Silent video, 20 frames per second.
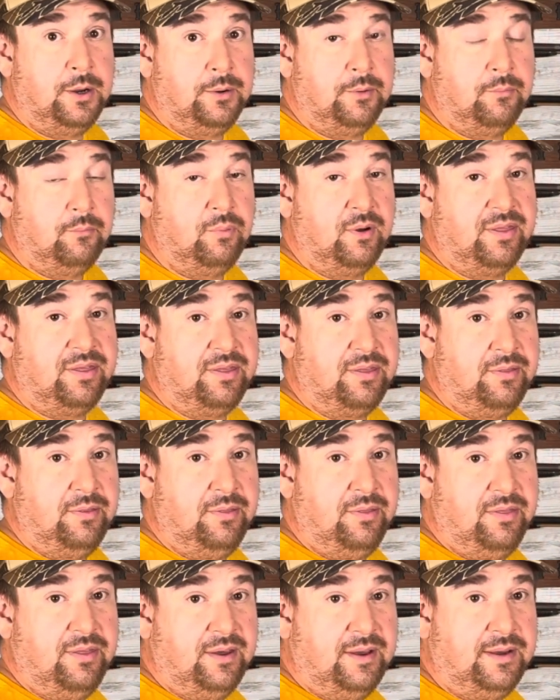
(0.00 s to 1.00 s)
with
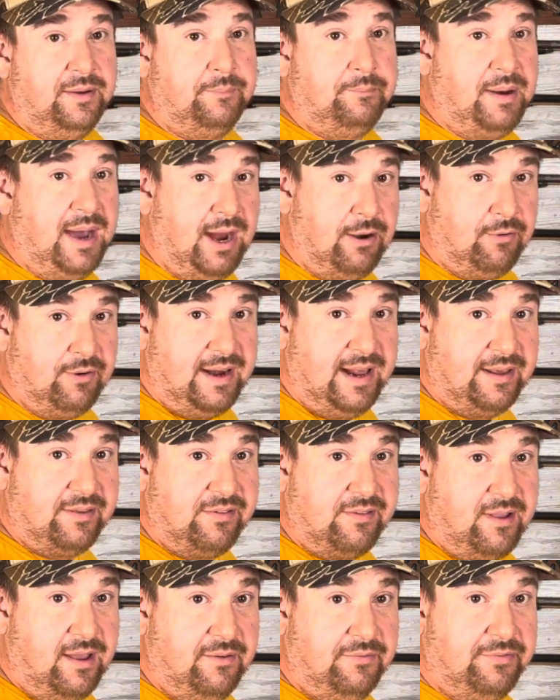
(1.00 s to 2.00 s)
the Pyrex
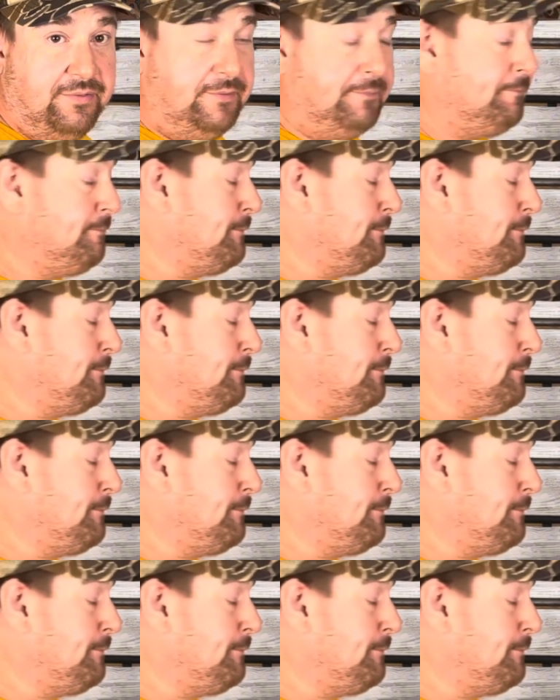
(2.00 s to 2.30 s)
stuff,